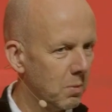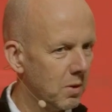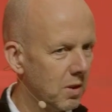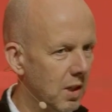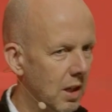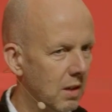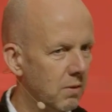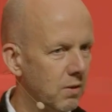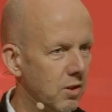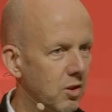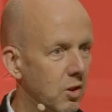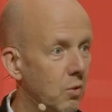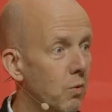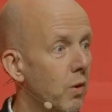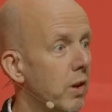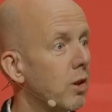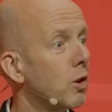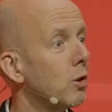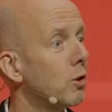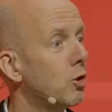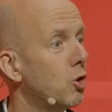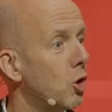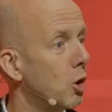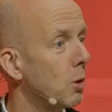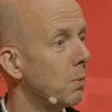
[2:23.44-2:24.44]
television with her
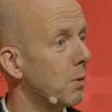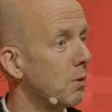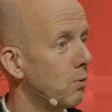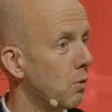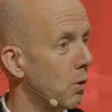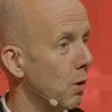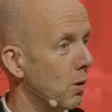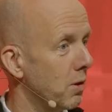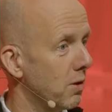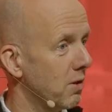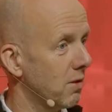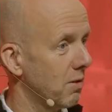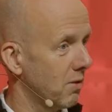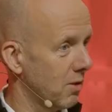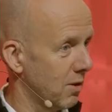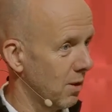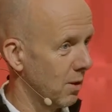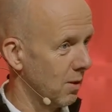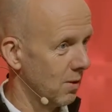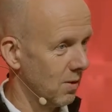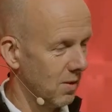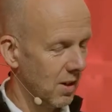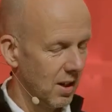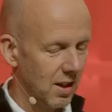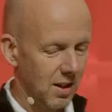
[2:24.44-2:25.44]
German voice.
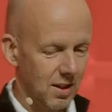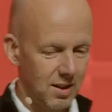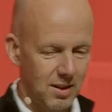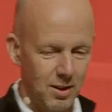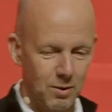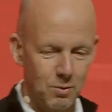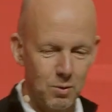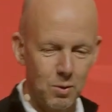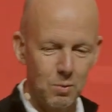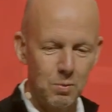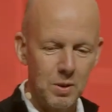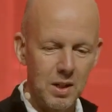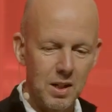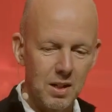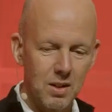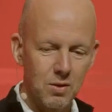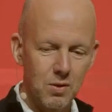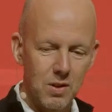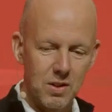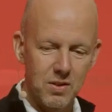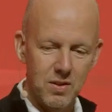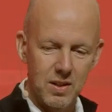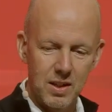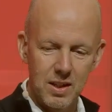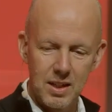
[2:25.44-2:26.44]
So that will be
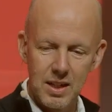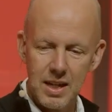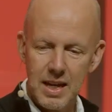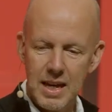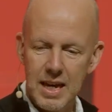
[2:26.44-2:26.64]
interesting.